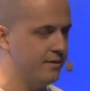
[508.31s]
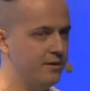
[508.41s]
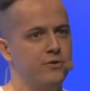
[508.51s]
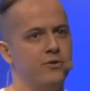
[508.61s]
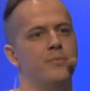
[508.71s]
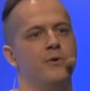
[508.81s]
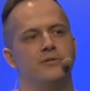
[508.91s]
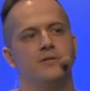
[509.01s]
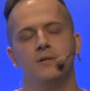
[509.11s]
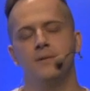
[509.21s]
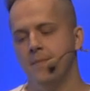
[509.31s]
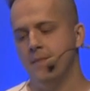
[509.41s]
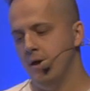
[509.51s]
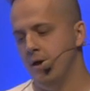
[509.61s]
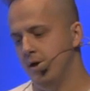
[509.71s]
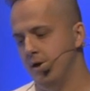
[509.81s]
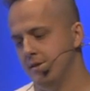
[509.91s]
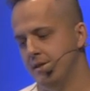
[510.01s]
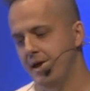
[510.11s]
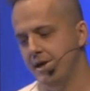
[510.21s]
the hook model
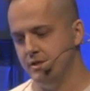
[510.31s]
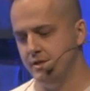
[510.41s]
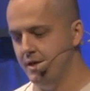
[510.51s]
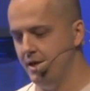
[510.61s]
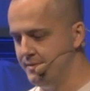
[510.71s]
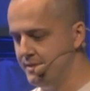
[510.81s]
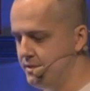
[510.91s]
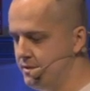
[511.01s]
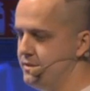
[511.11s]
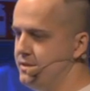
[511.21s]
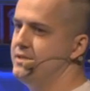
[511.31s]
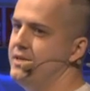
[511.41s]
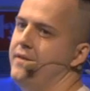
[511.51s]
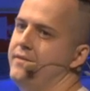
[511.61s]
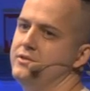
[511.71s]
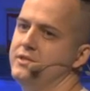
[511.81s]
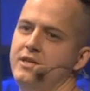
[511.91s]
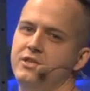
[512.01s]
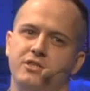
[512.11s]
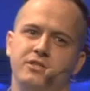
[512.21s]
that actually helps us to understand the
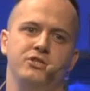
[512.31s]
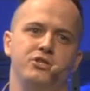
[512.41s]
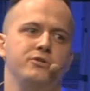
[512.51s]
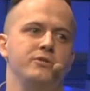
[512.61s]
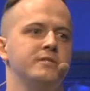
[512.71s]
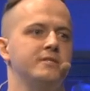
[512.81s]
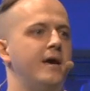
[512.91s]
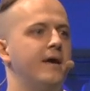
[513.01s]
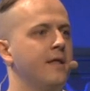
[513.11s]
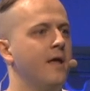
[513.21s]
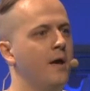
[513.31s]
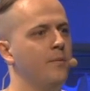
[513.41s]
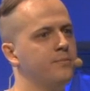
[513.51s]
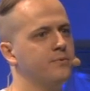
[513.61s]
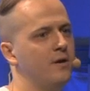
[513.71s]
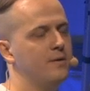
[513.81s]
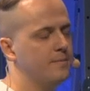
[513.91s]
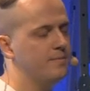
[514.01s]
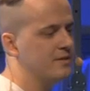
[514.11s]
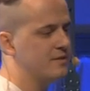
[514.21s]
retention issues and
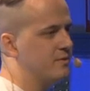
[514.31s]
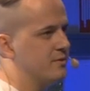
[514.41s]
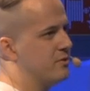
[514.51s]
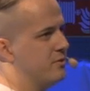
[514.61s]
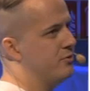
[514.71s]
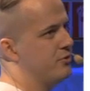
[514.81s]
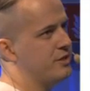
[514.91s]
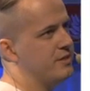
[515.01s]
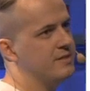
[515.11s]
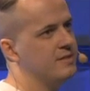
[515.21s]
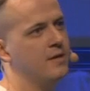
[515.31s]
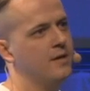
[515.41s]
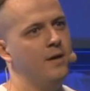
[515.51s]
possible solutions